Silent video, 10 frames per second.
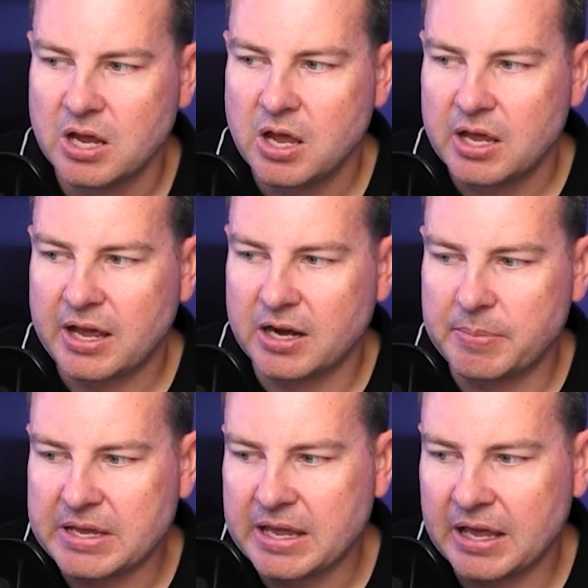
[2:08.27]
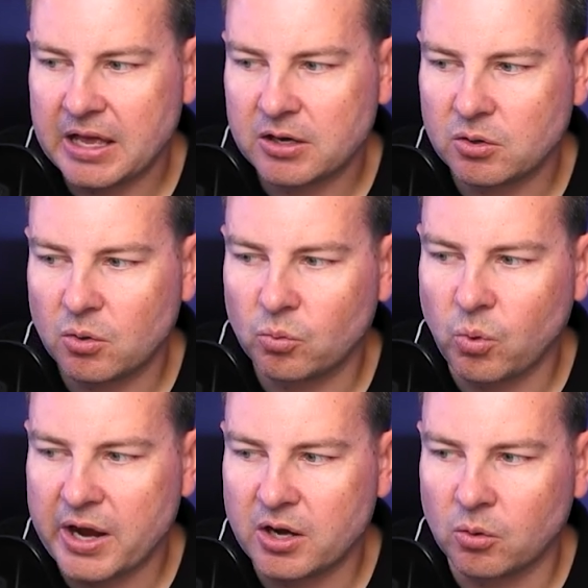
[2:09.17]
kind of began
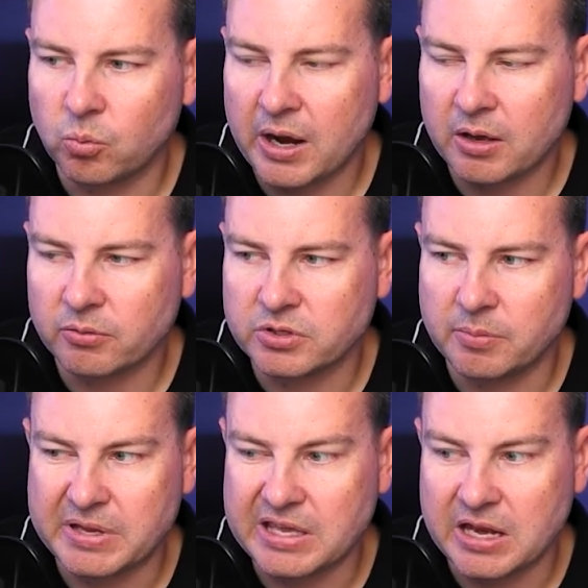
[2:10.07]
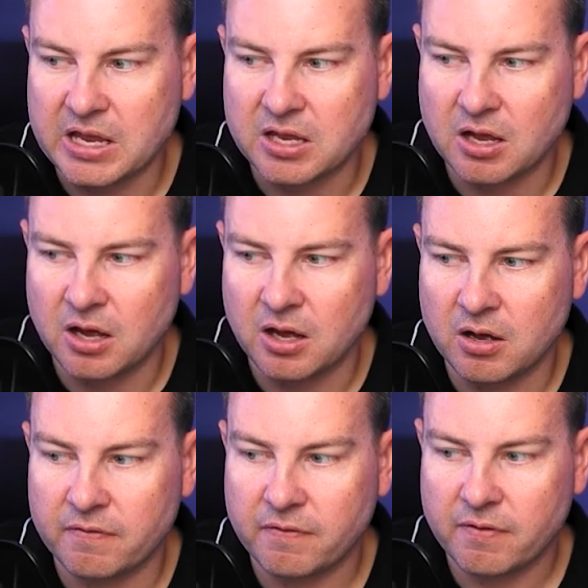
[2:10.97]
right around the beginning
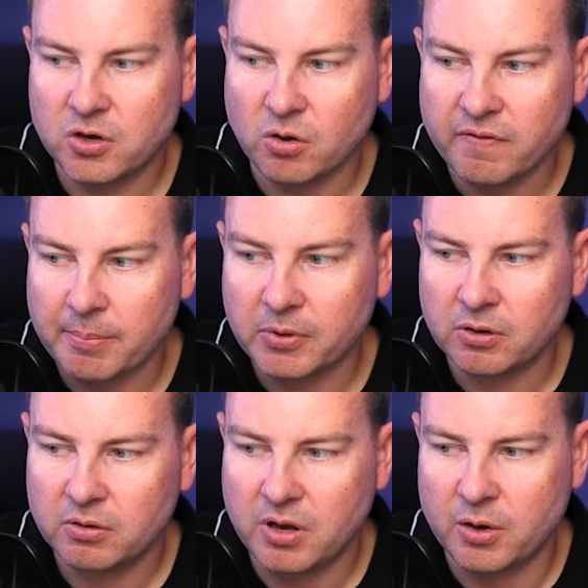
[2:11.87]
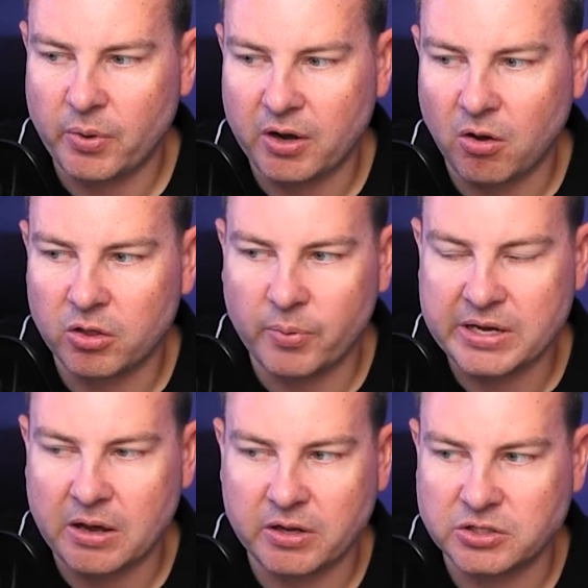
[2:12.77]
of November and went all the way
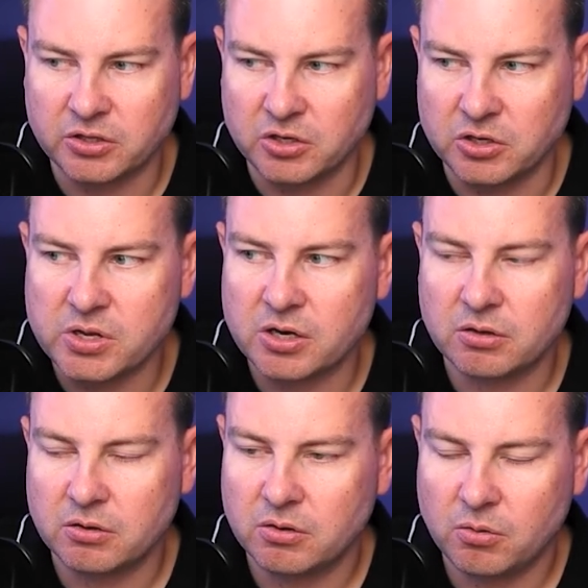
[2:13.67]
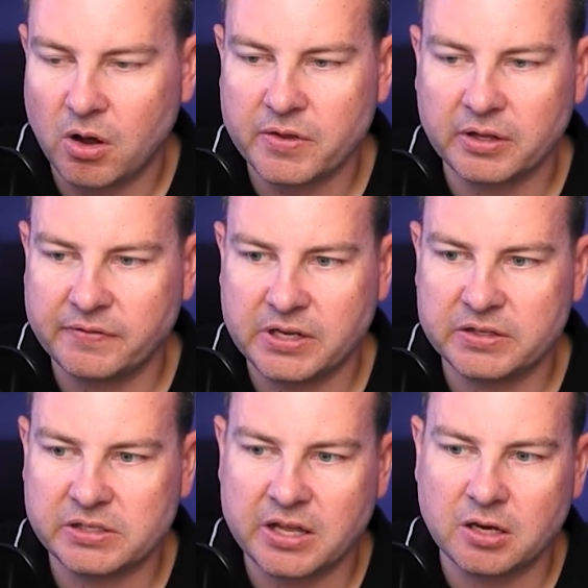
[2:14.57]
down into the new year on the left-hand
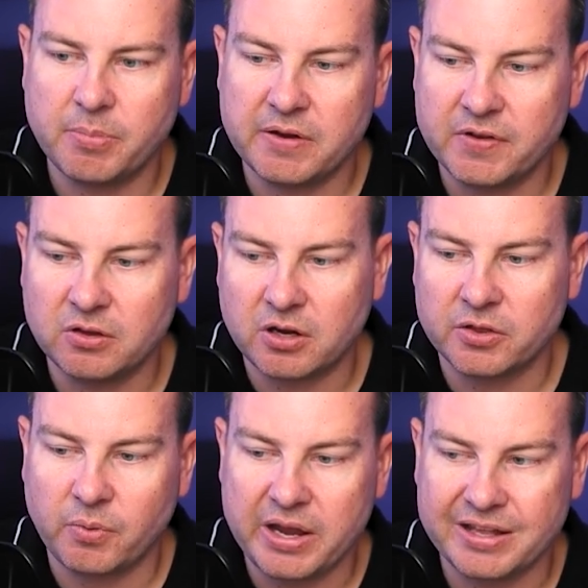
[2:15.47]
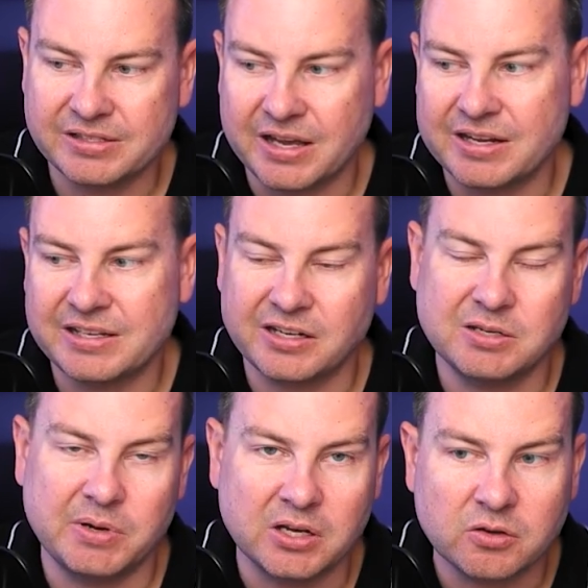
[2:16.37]
side there. But if you look on the right-hand side, it's actually
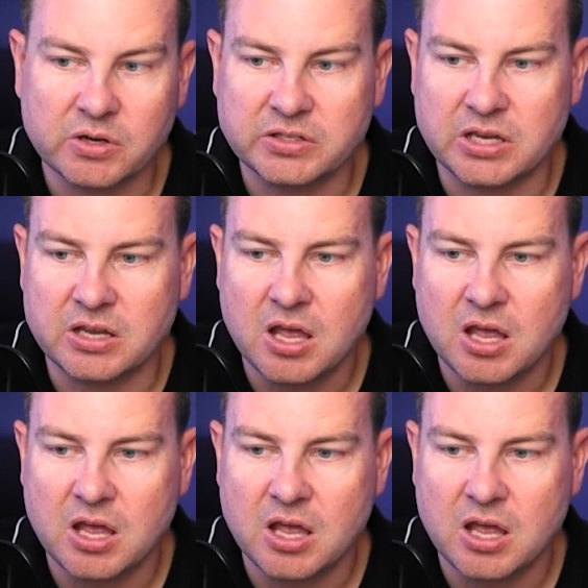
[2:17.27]
been increasing,